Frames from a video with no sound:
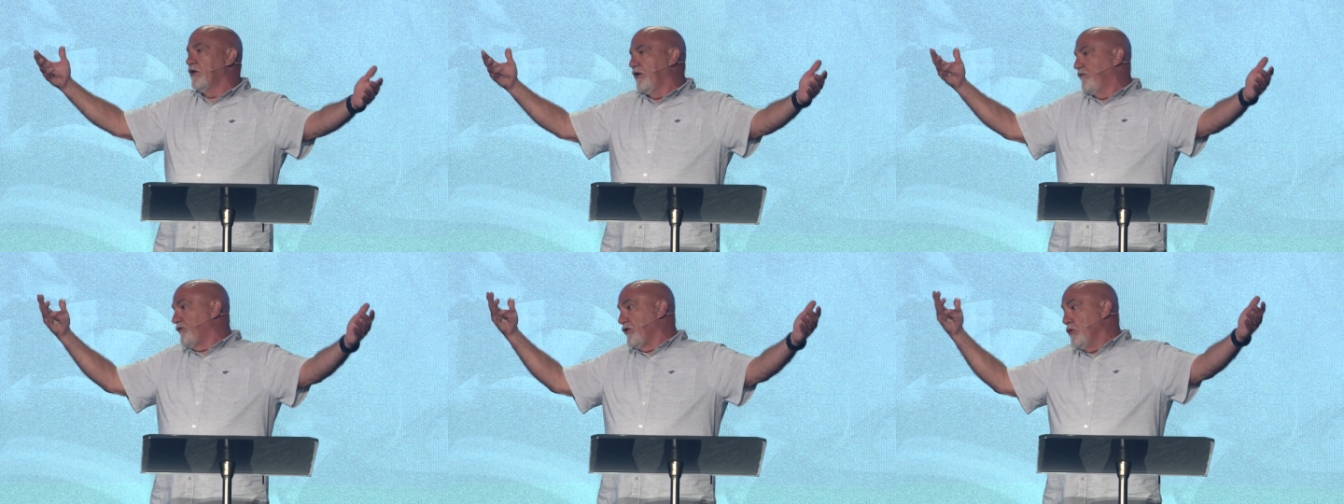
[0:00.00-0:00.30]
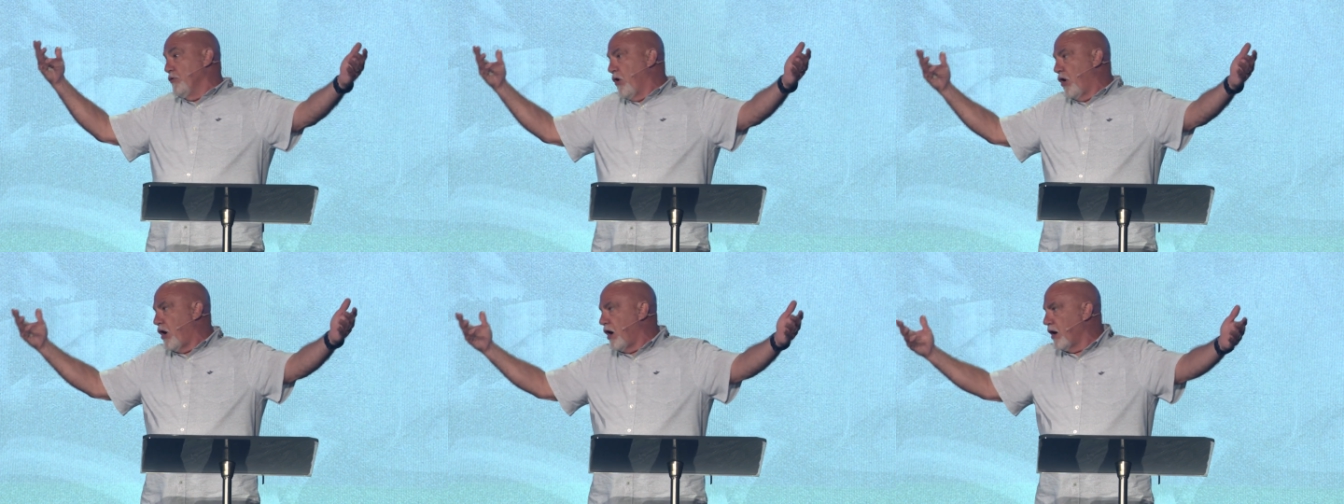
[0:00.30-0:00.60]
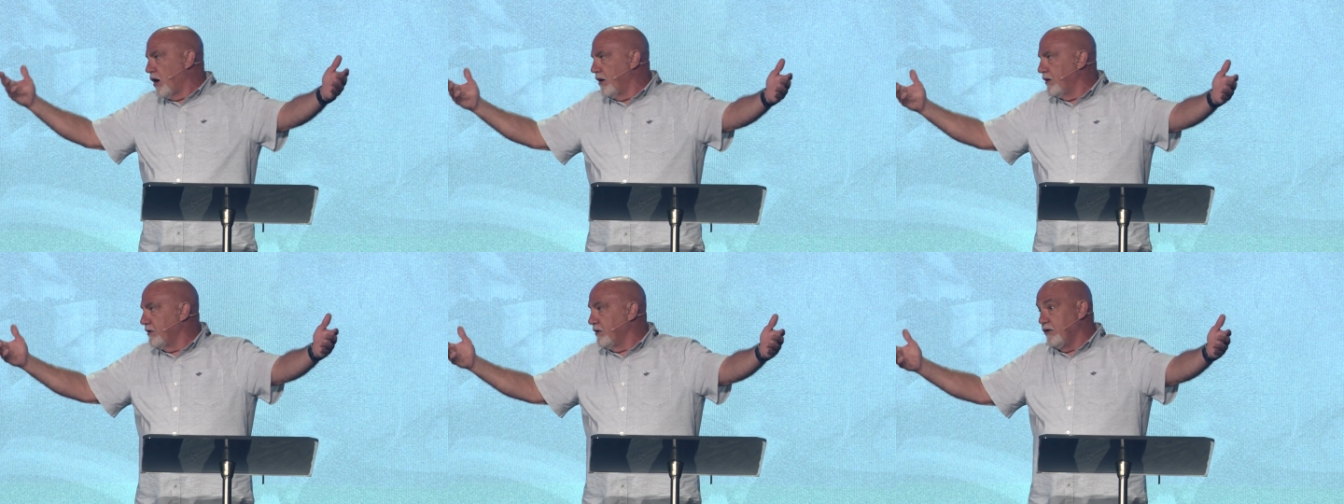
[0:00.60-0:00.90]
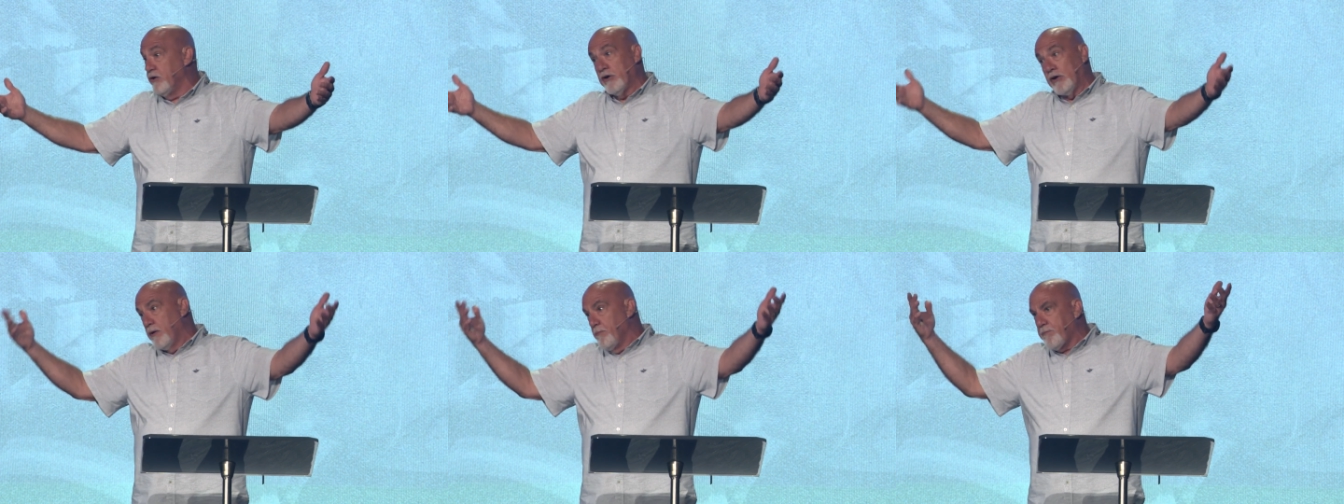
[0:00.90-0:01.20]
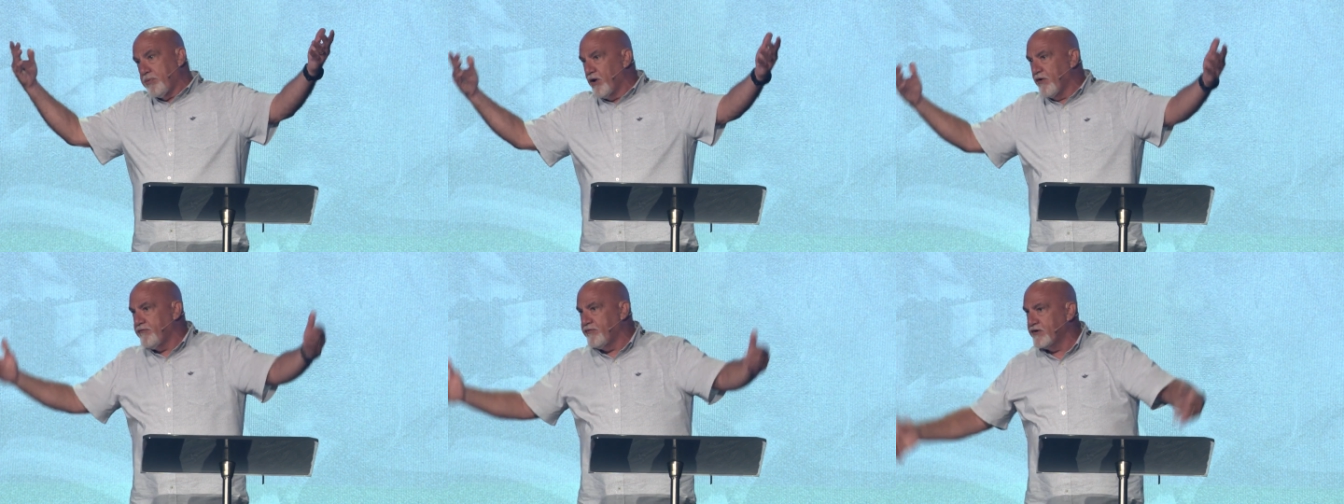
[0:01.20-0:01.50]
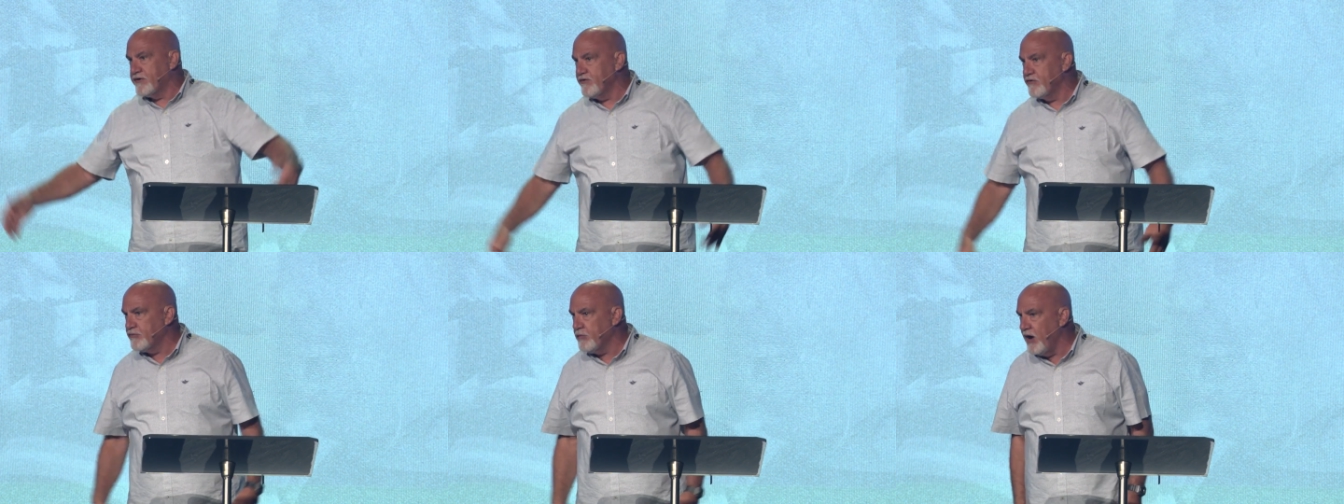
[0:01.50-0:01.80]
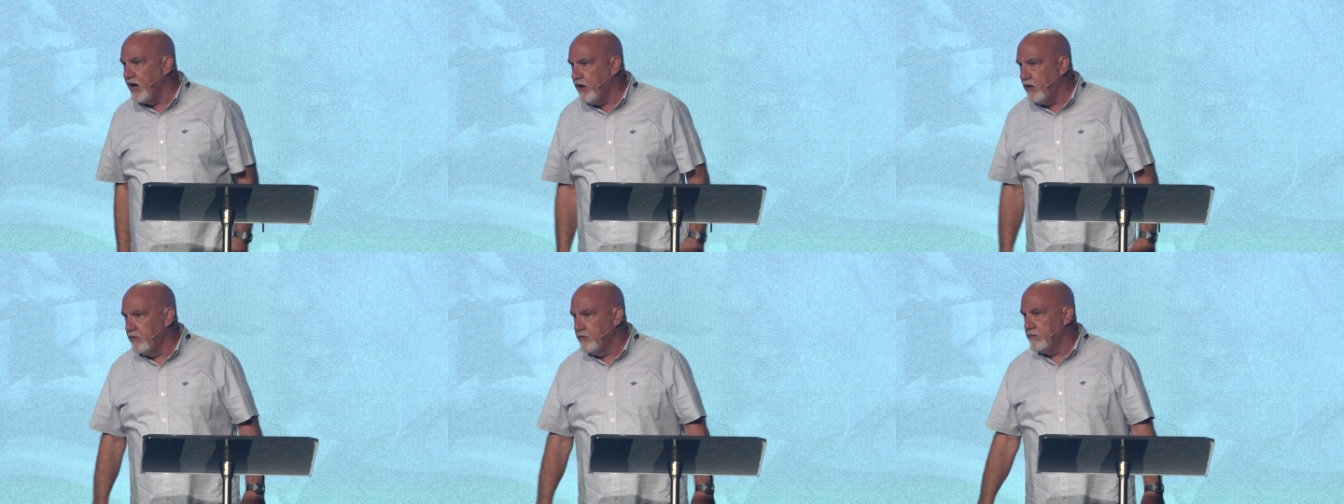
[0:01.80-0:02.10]
if you are, you're imperfect as
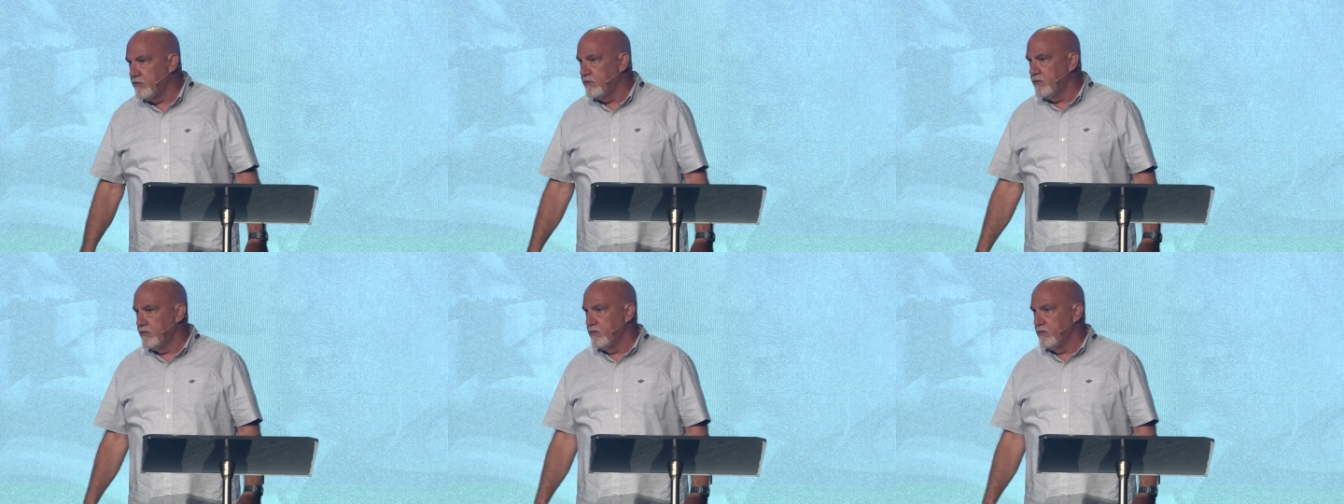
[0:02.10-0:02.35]
well.